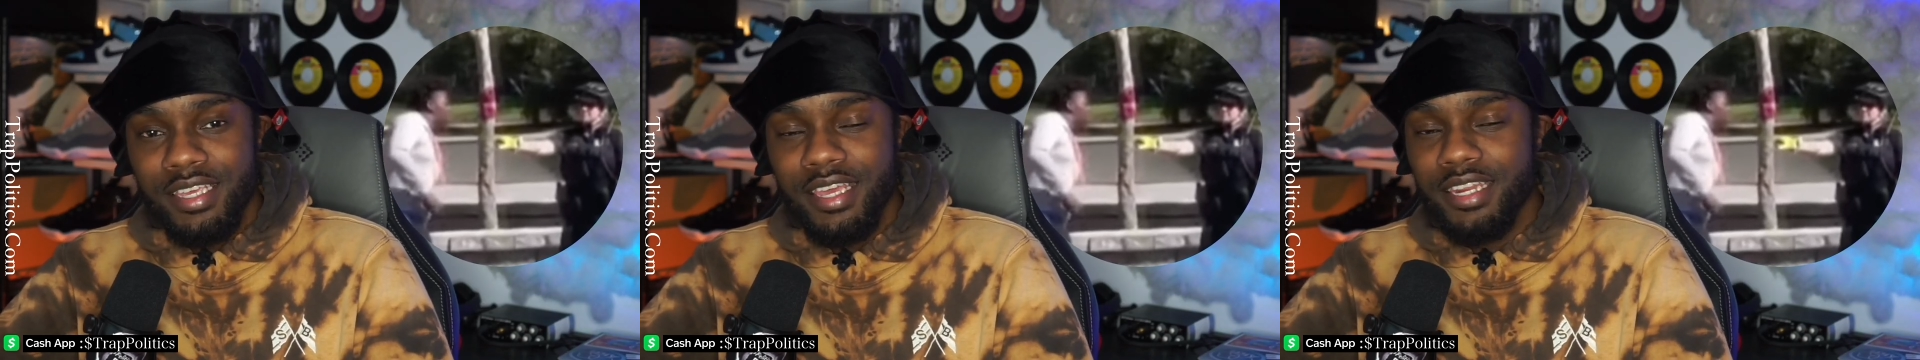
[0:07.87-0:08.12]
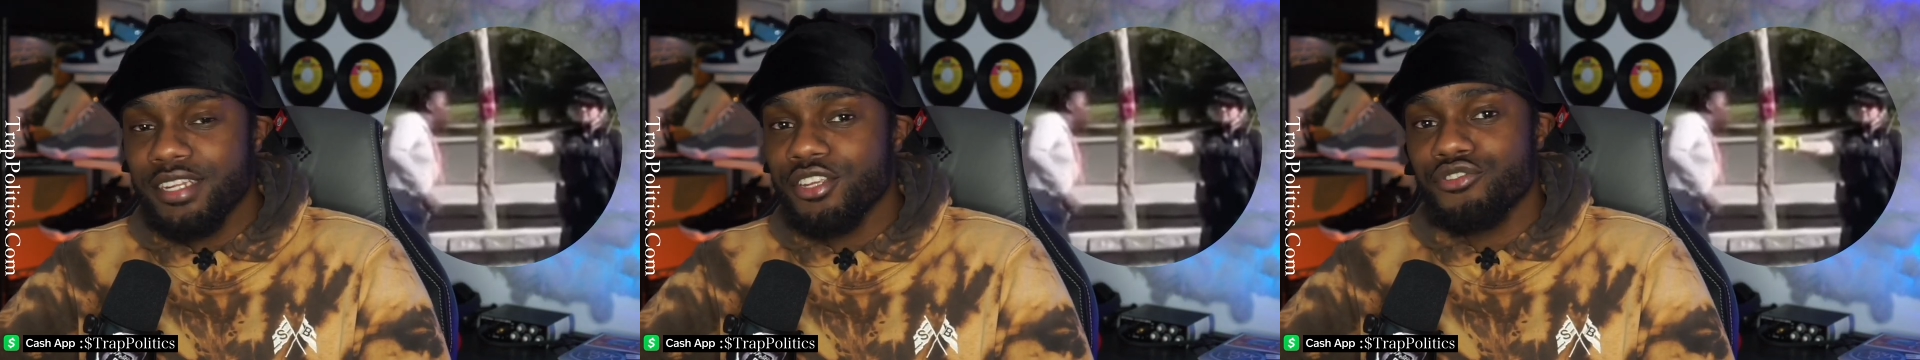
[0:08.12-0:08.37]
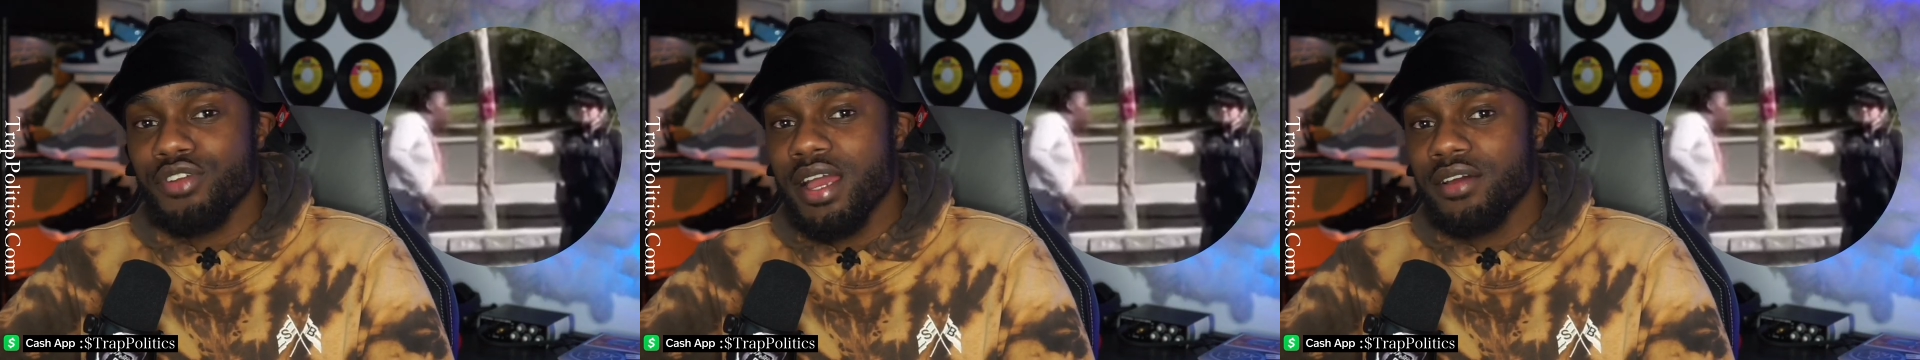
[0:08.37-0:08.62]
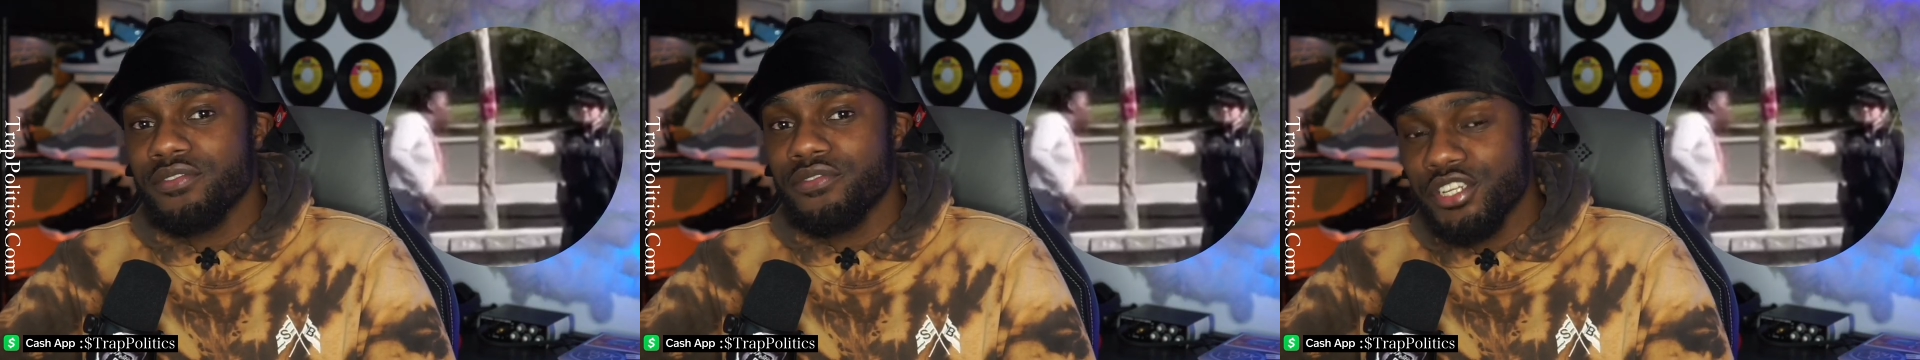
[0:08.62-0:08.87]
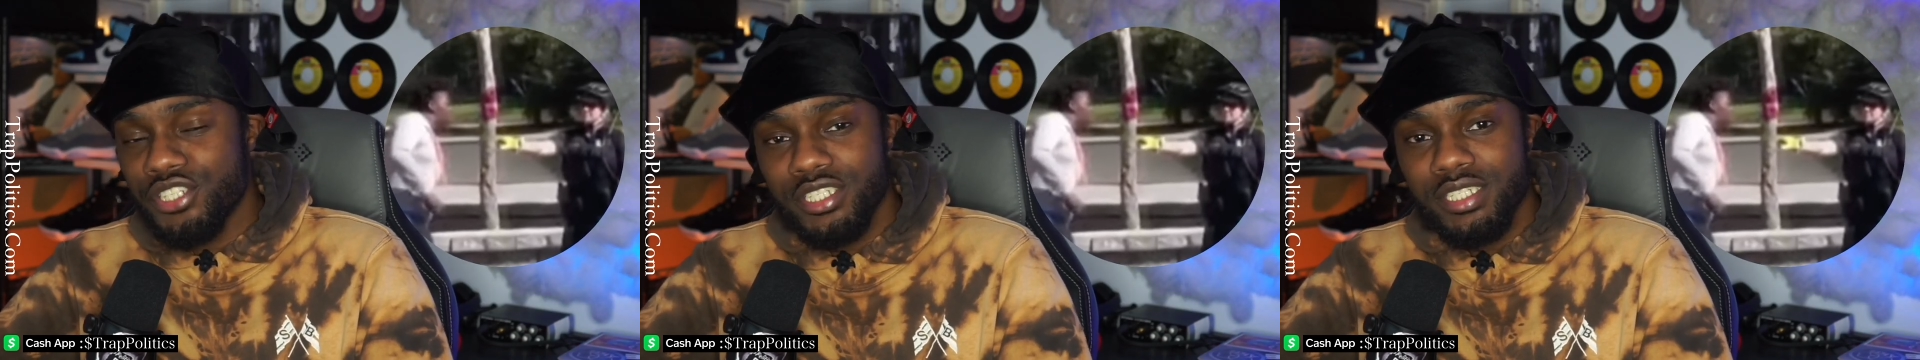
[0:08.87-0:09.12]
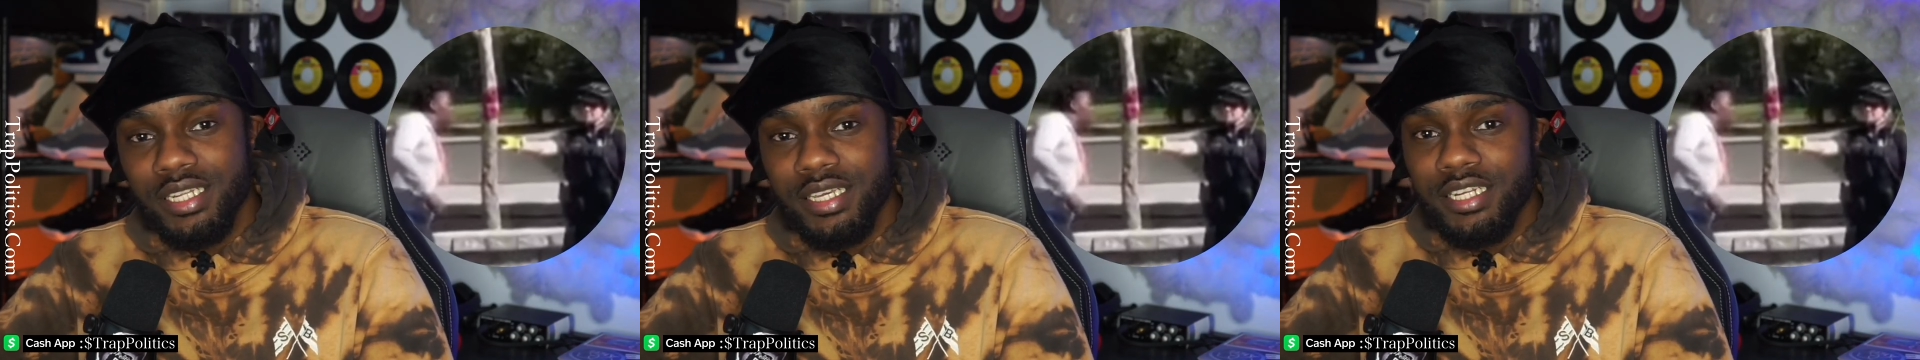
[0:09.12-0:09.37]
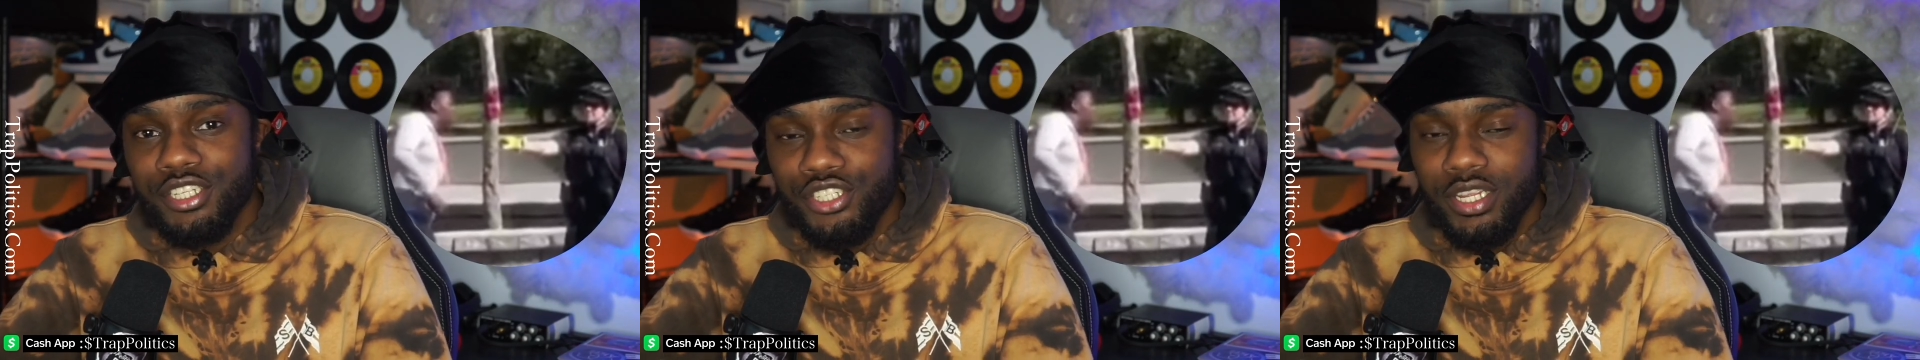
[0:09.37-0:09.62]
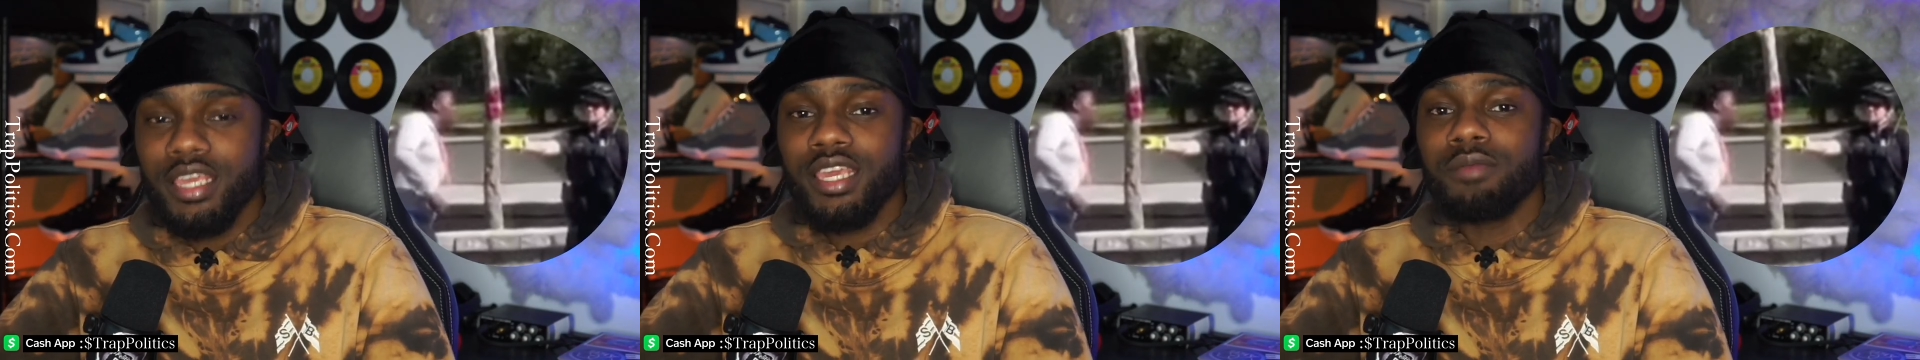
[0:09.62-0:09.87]
hitting the ground viciously in a
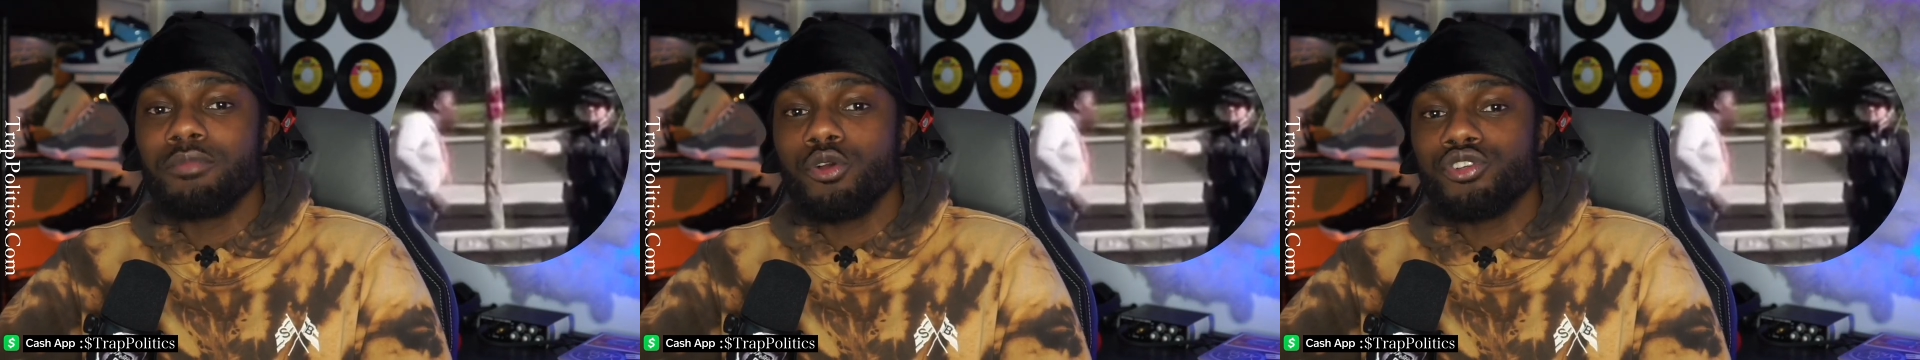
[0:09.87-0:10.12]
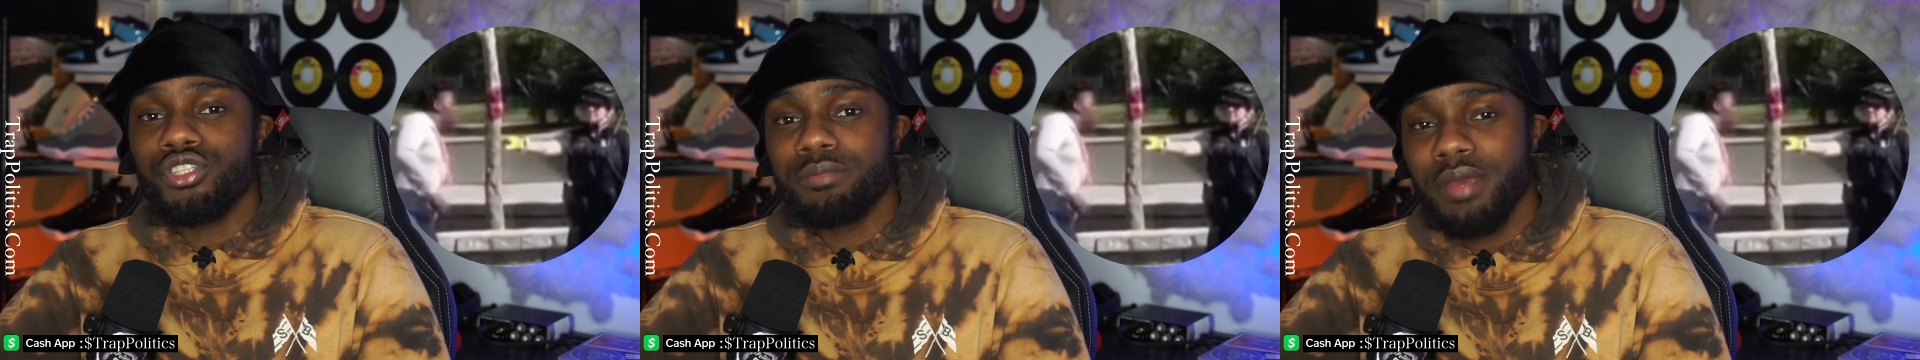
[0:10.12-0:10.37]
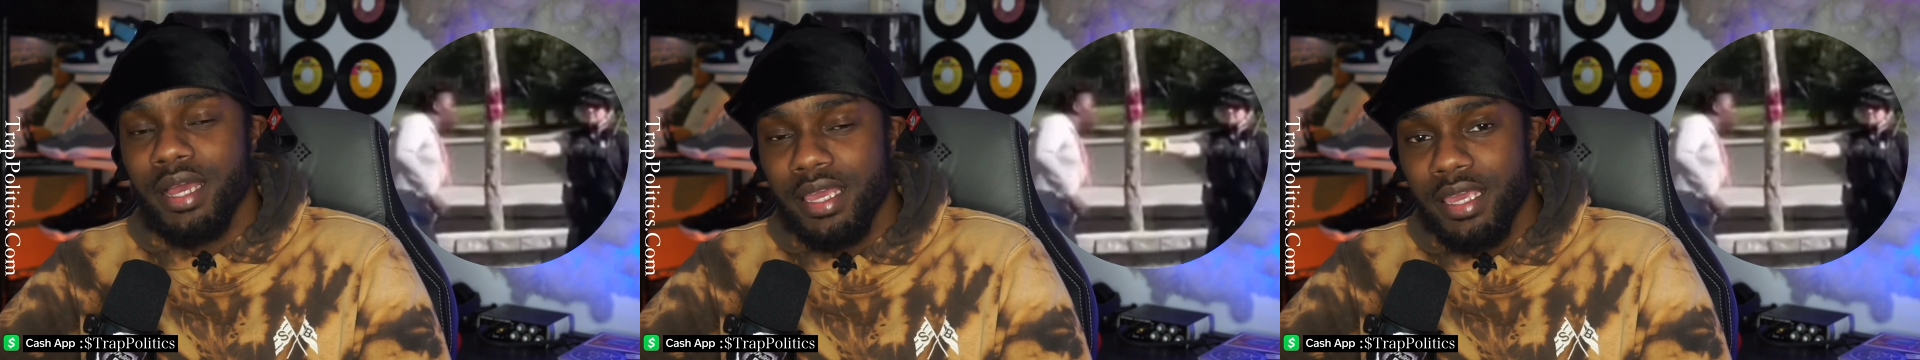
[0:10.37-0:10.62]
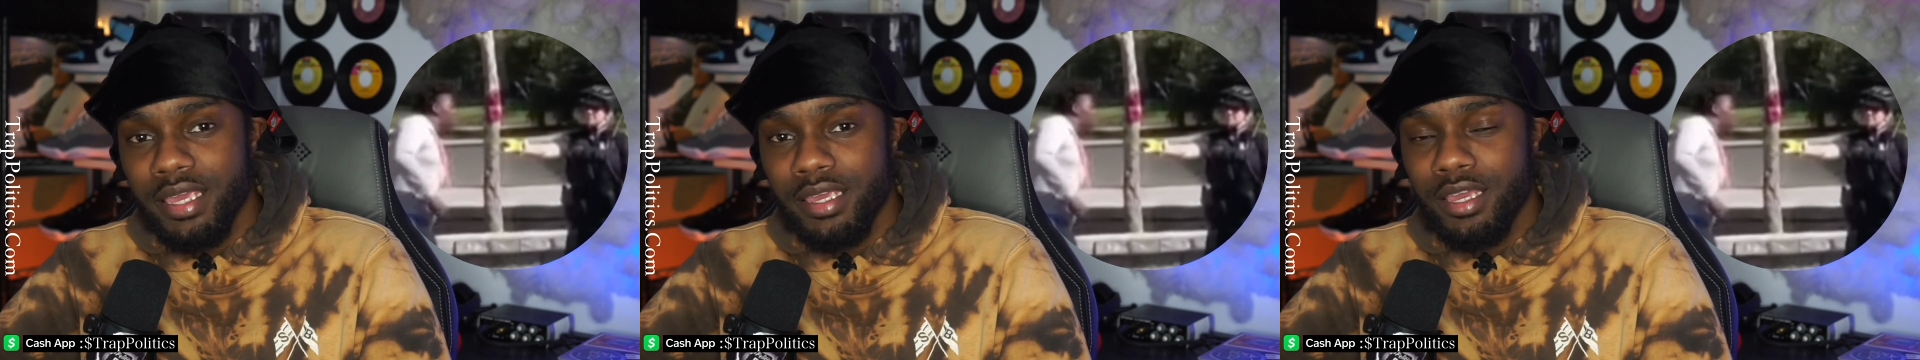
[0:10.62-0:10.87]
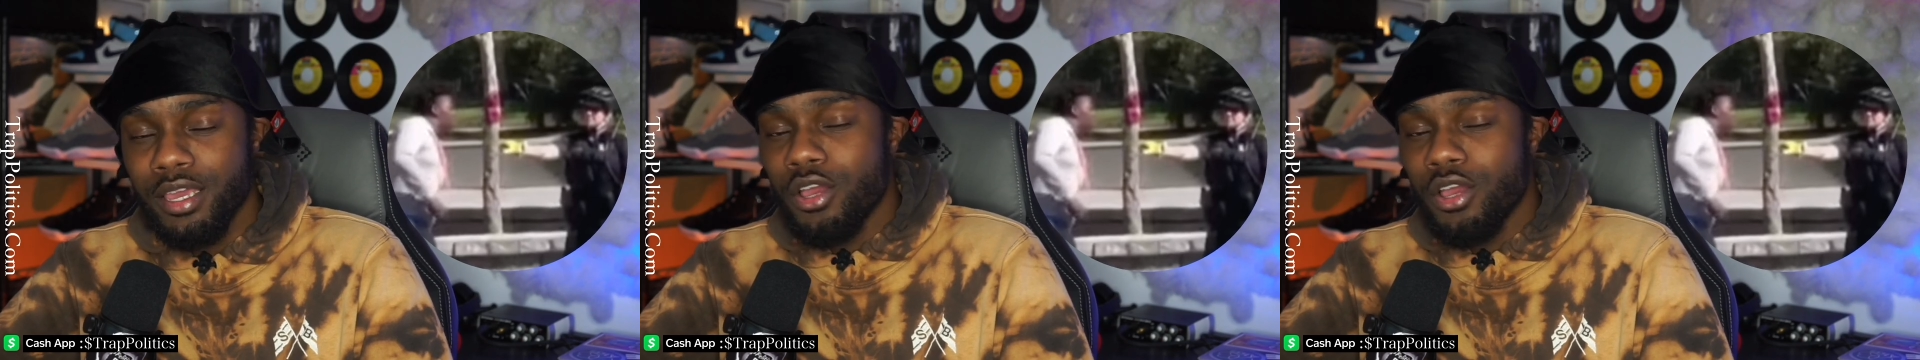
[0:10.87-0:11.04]
shaking motion by a